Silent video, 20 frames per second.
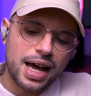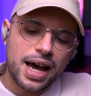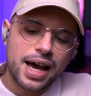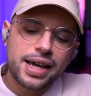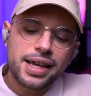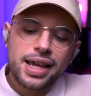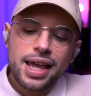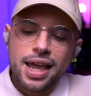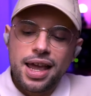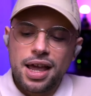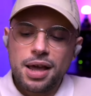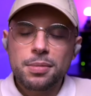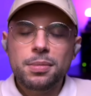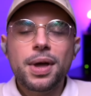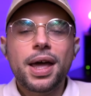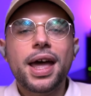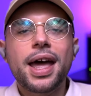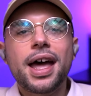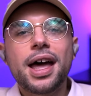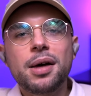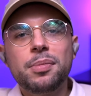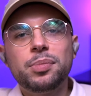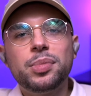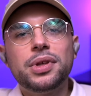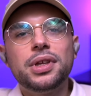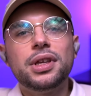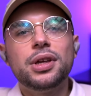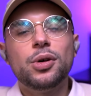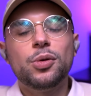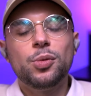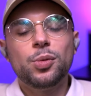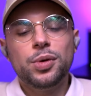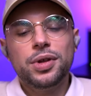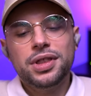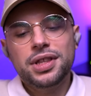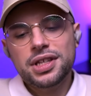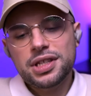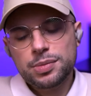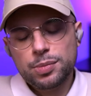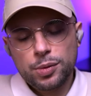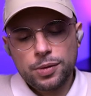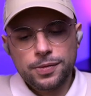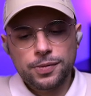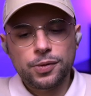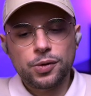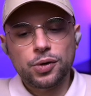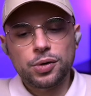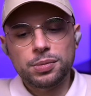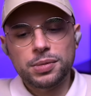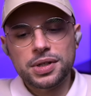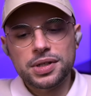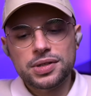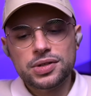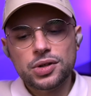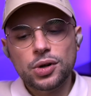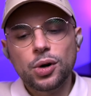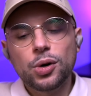I am happy with this performance,